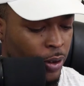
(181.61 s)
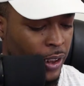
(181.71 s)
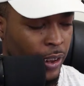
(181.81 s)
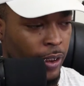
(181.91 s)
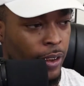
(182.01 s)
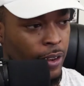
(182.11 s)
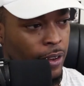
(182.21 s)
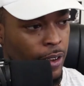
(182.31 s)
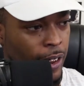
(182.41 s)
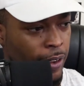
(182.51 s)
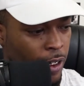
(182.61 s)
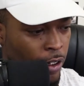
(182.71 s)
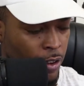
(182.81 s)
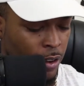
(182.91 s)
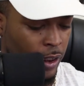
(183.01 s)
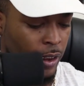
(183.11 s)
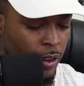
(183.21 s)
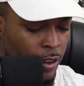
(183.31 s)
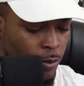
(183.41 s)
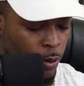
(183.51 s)
league, it, like out of the
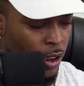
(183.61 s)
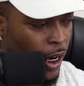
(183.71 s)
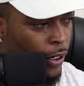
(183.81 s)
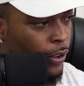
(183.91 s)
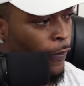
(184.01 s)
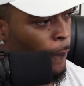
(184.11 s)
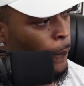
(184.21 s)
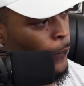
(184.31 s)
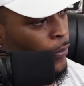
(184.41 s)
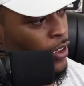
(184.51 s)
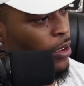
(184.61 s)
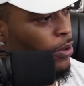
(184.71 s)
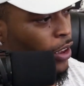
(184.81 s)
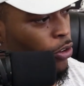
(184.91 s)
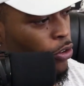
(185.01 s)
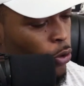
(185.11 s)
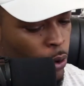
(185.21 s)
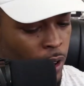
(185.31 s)
league, he's retired, seems like there's no